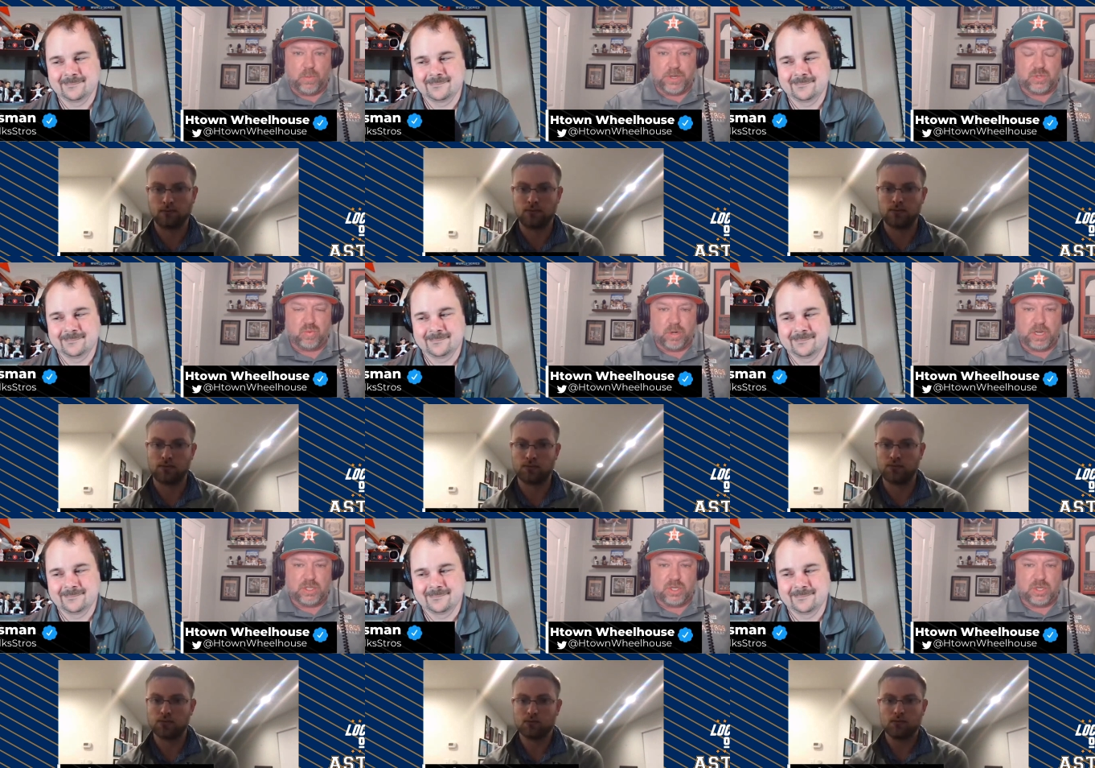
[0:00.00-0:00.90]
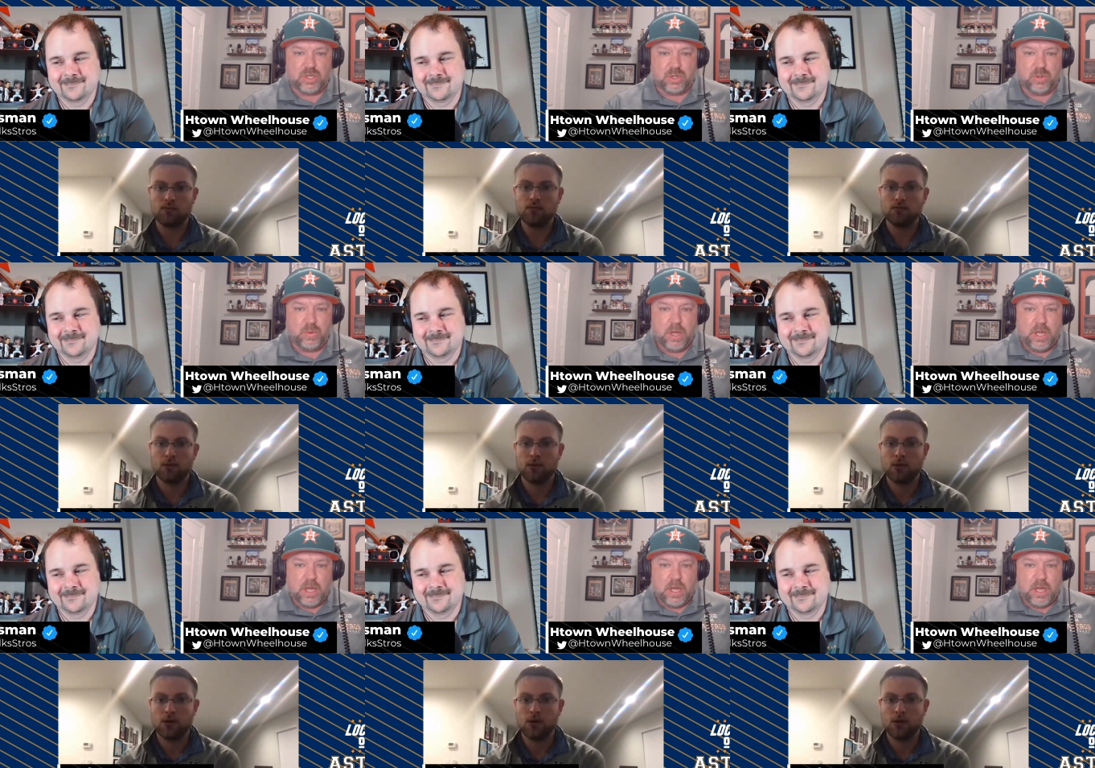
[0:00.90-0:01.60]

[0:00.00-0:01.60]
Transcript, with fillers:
Speaker 1: always wanted to do